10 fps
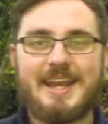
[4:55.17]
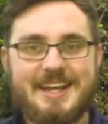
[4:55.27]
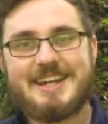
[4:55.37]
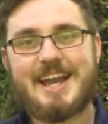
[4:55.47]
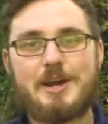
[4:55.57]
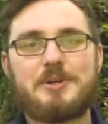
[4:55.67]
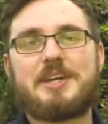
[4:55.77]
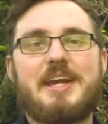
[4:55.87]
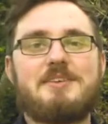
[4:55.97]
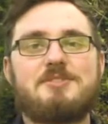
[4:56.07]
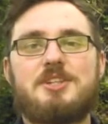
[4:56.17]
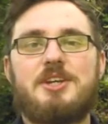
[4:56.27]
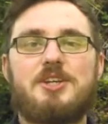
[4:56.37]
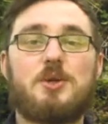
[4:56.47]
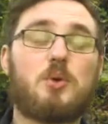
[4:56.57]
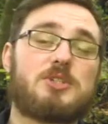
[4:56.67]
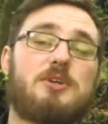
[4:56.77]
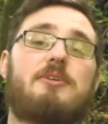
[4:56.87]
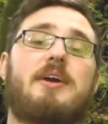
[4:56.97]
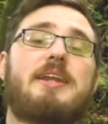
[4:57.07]
In our caves, you'll
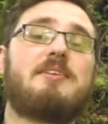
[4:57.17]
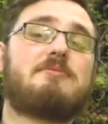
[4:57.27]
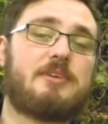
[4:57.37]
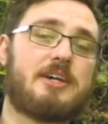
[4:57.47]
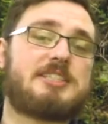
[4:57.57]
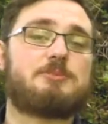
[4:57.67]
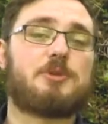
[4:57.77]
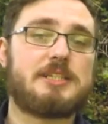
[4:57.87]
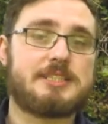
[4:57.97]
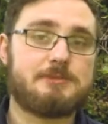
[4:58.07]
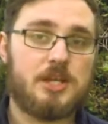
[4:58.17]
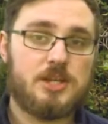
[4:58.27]
also find invertebrates,